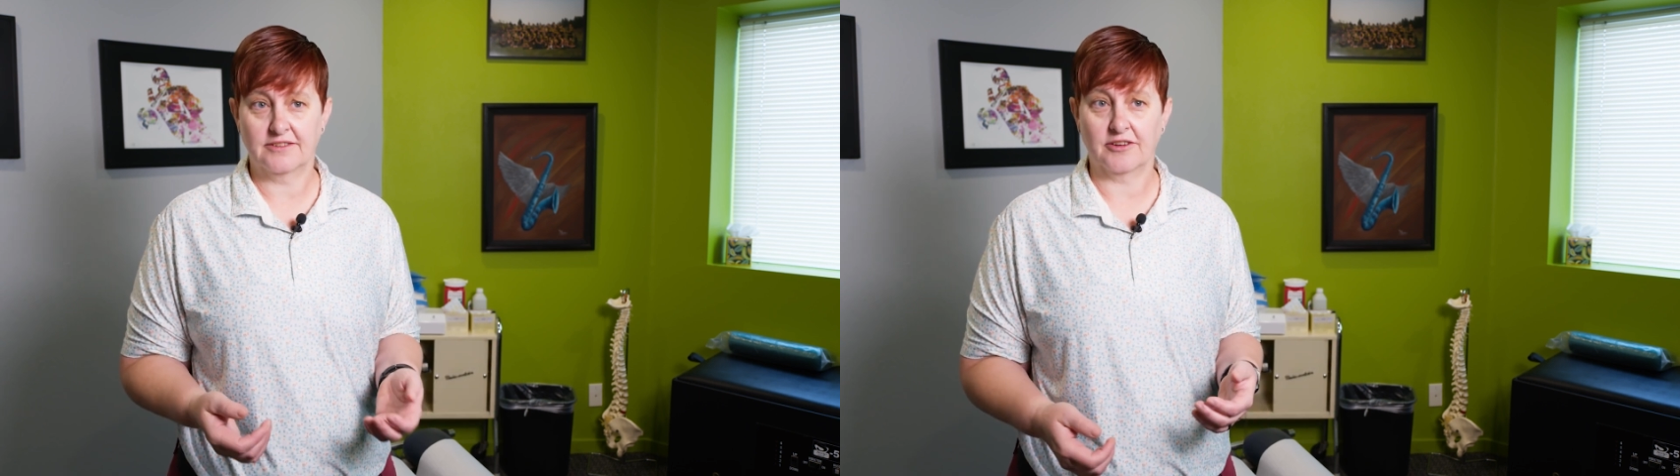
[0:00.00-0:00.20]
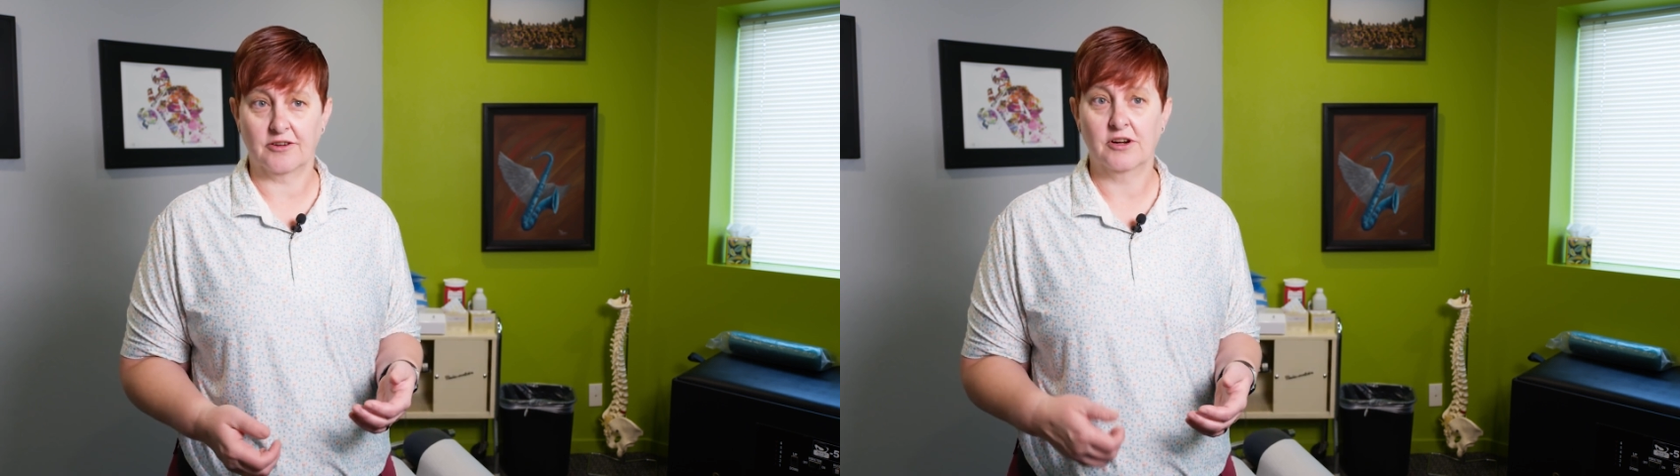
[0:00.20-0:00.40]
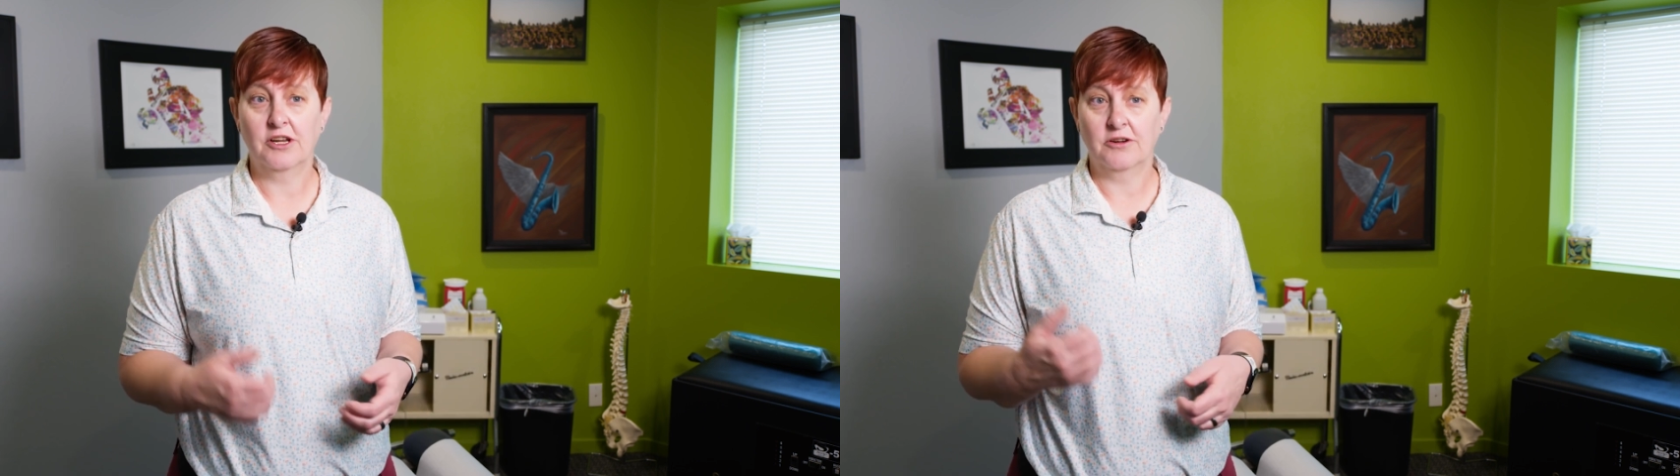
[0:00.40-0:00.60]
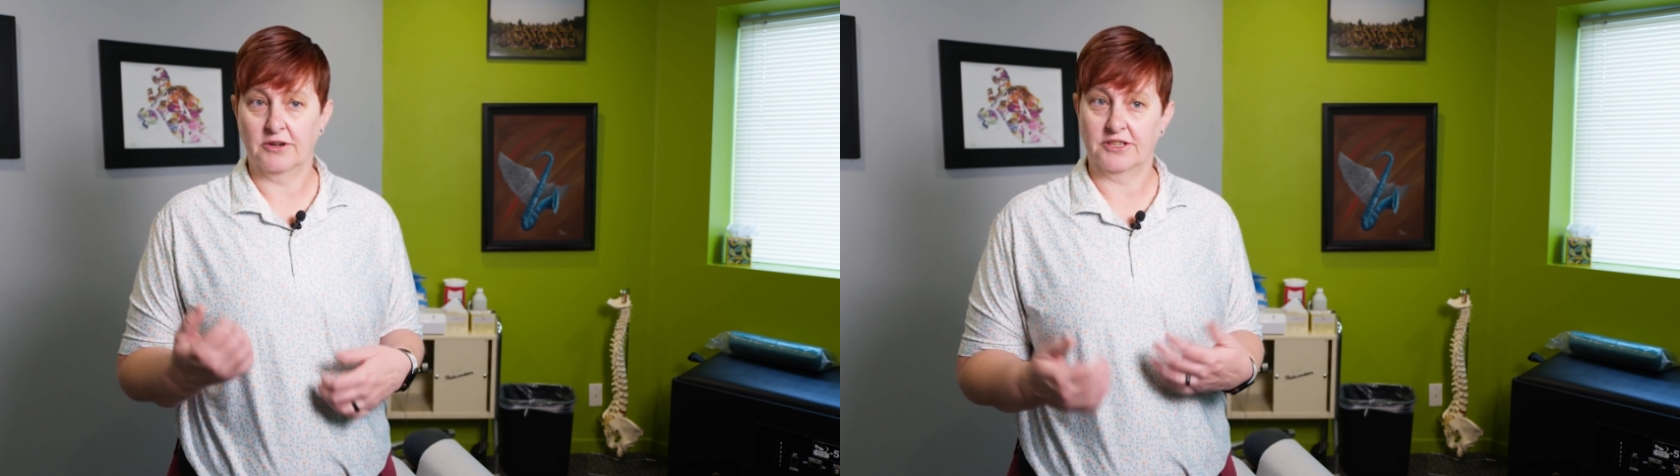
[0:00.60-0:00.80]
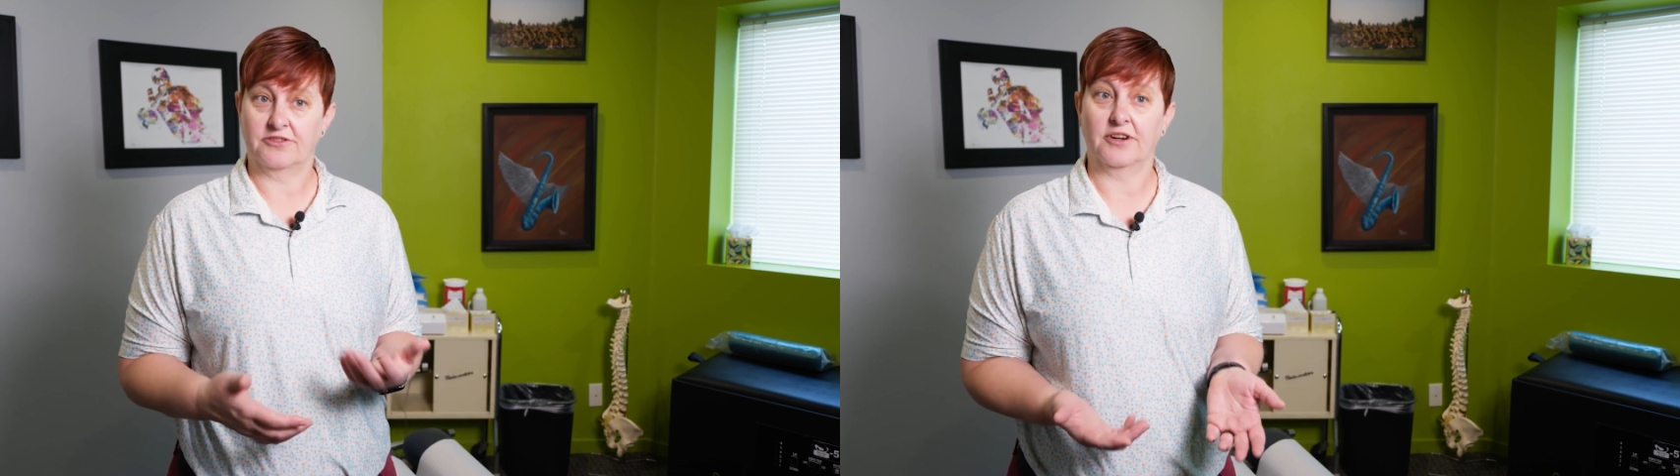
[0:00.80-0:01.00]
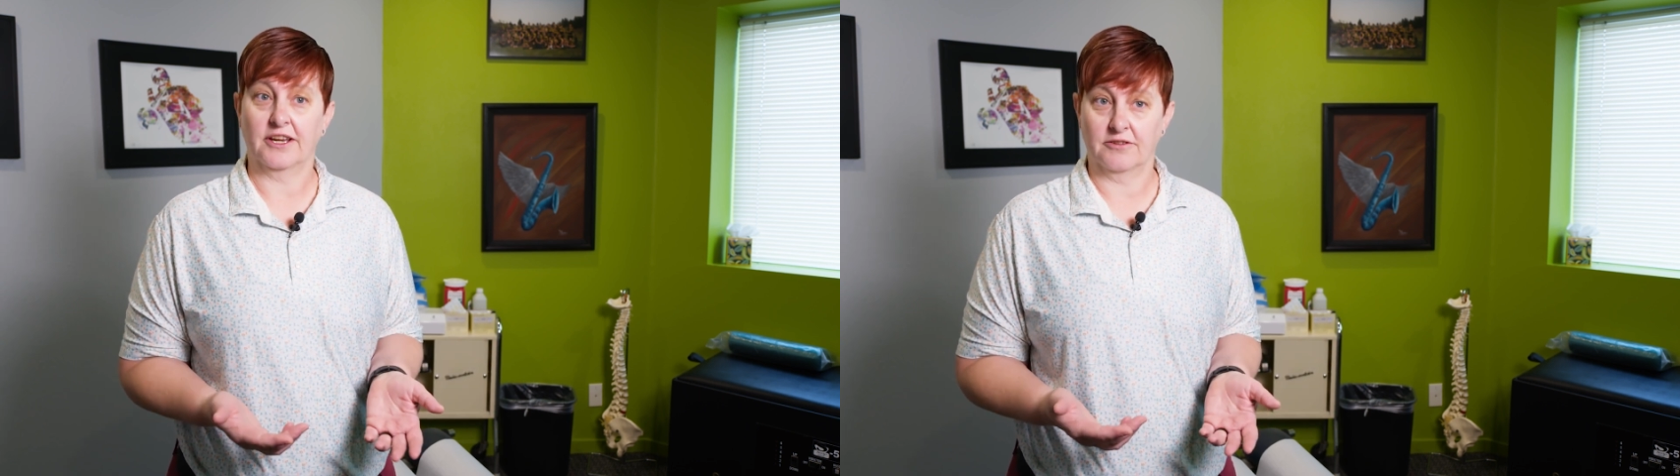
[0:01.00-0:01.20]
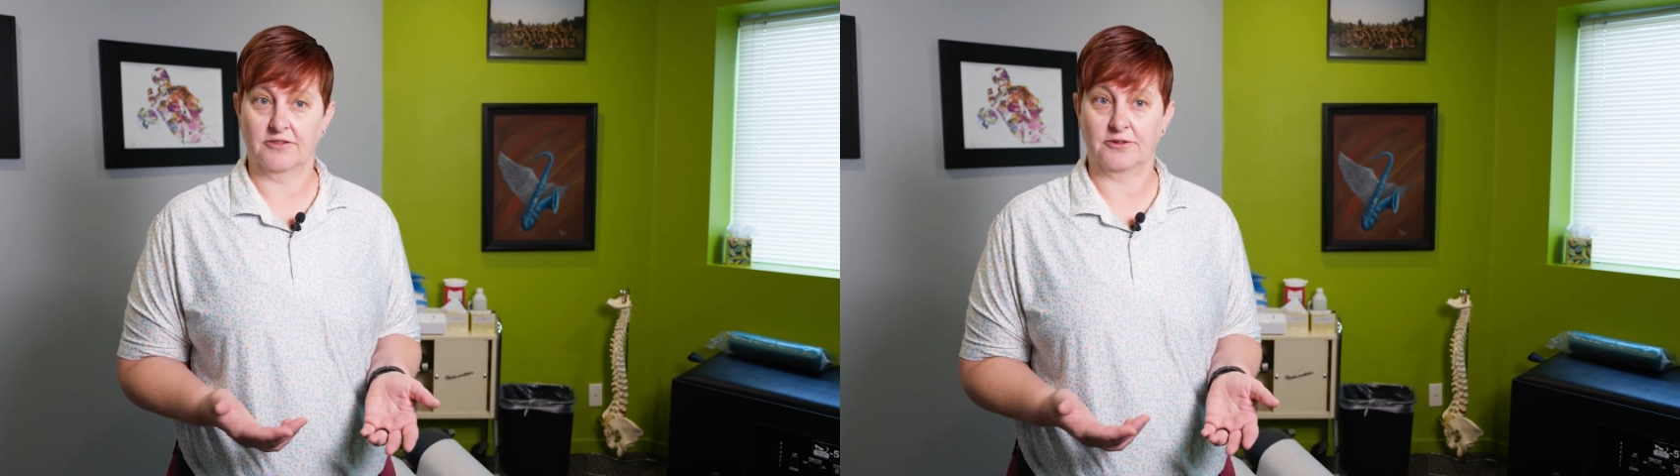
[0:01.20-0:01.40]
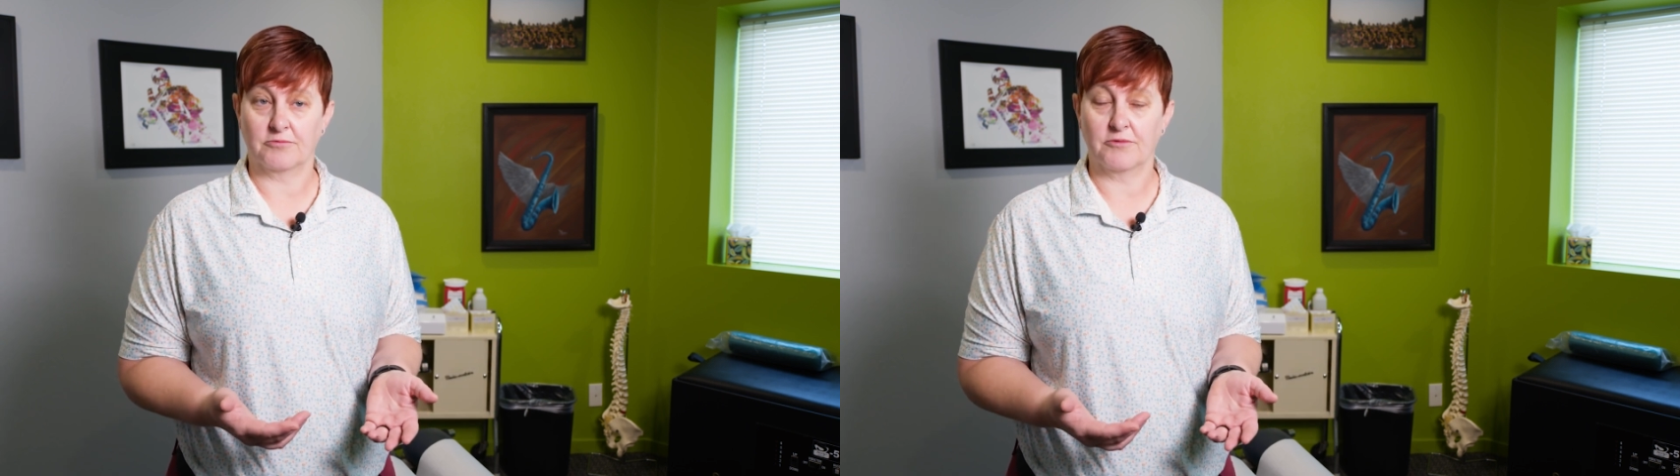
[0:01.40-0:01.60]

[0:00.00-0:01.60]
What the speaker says: So we're just trying to restore